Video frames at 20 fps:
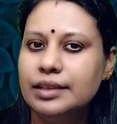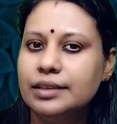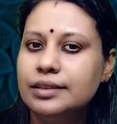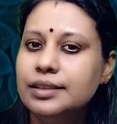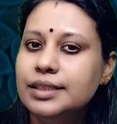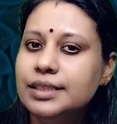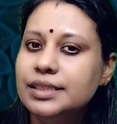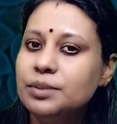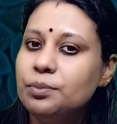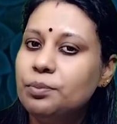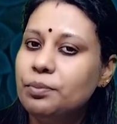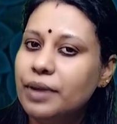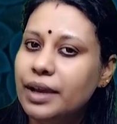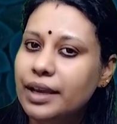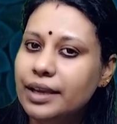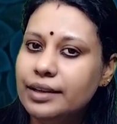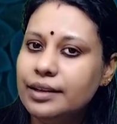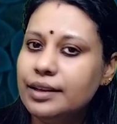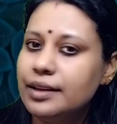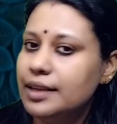This
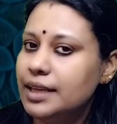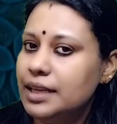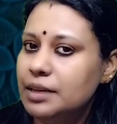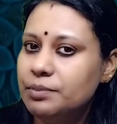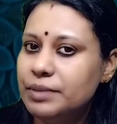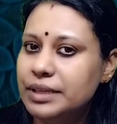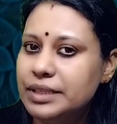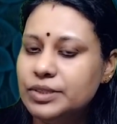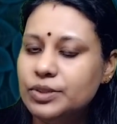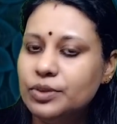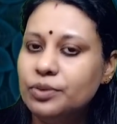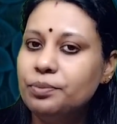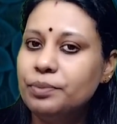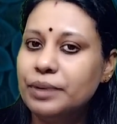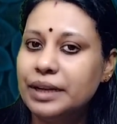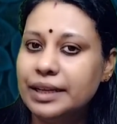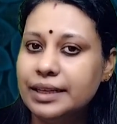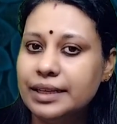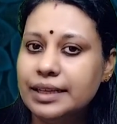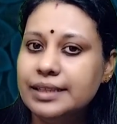minor ailments of
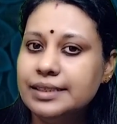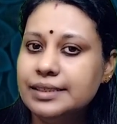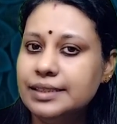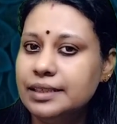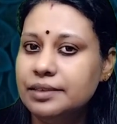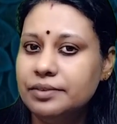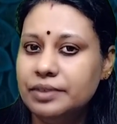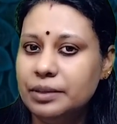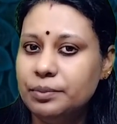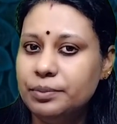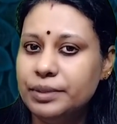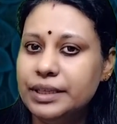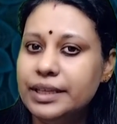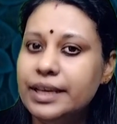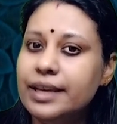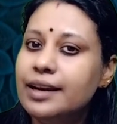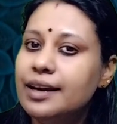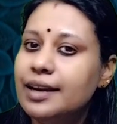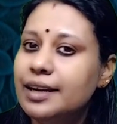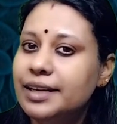pregnancy will be
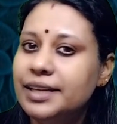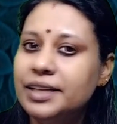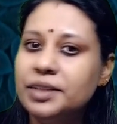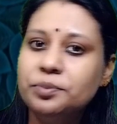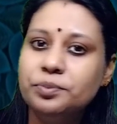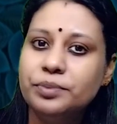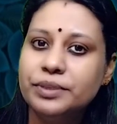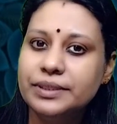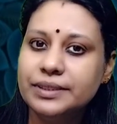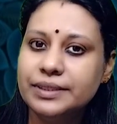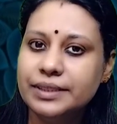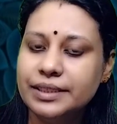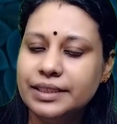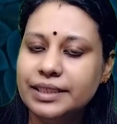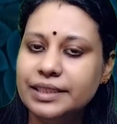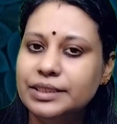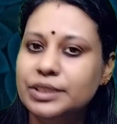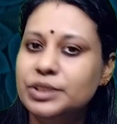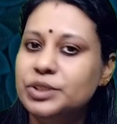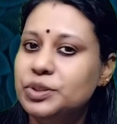a
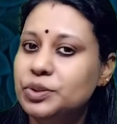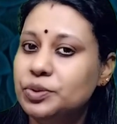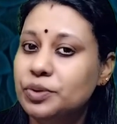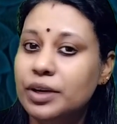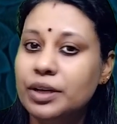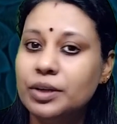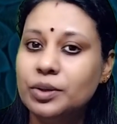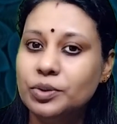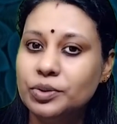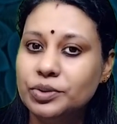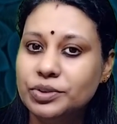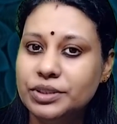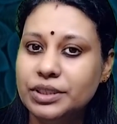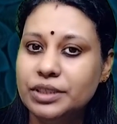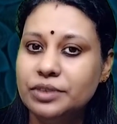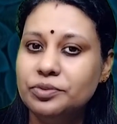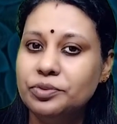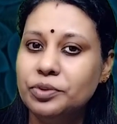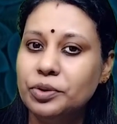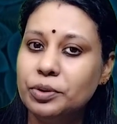100% sure
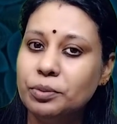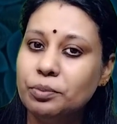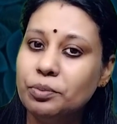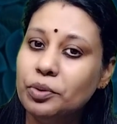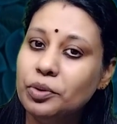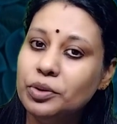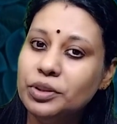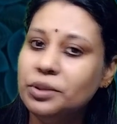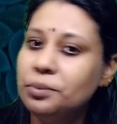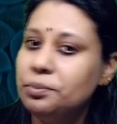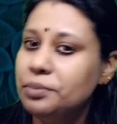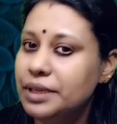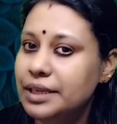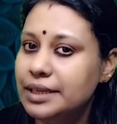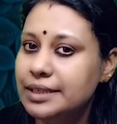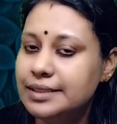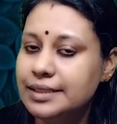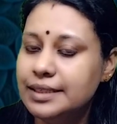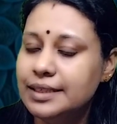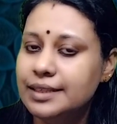question for both
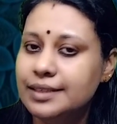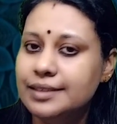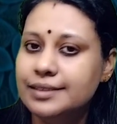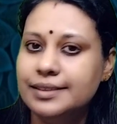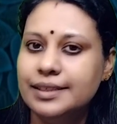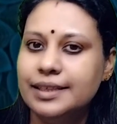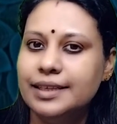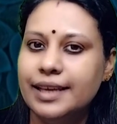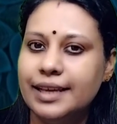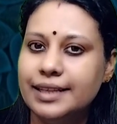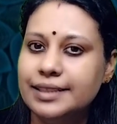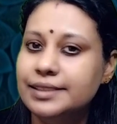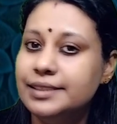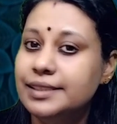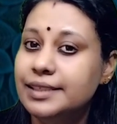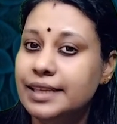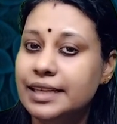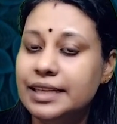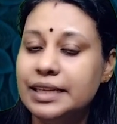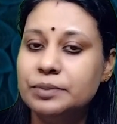BSc nursing and
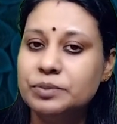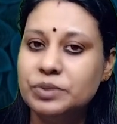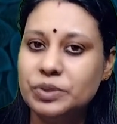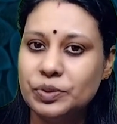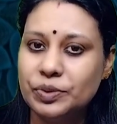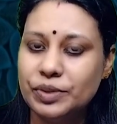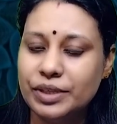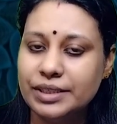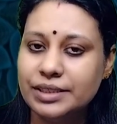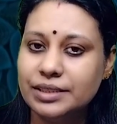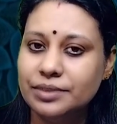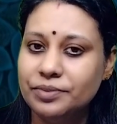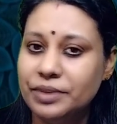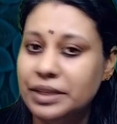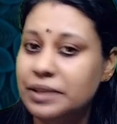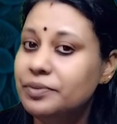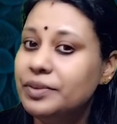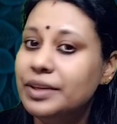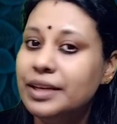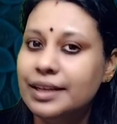GNM students
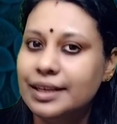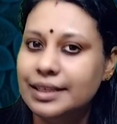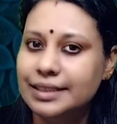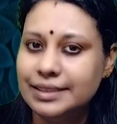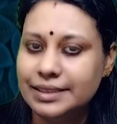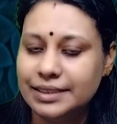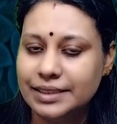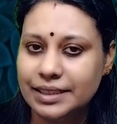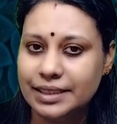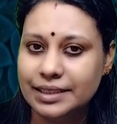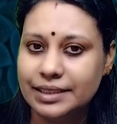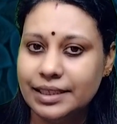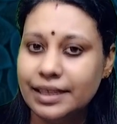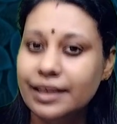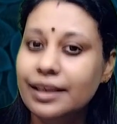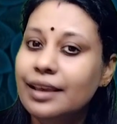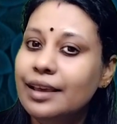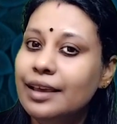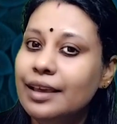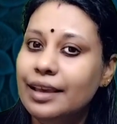when we consider the
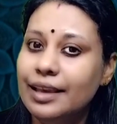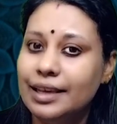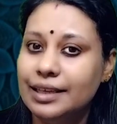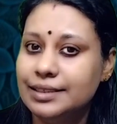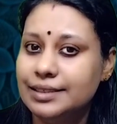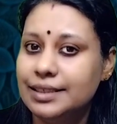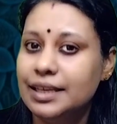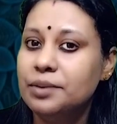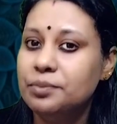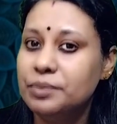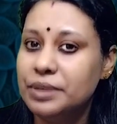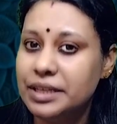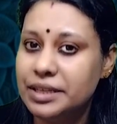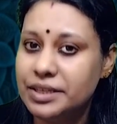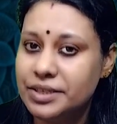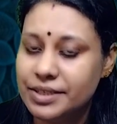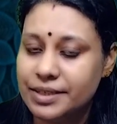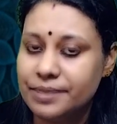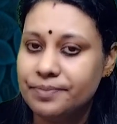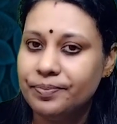
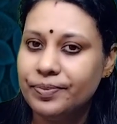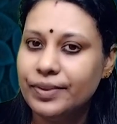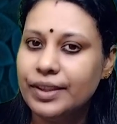examination.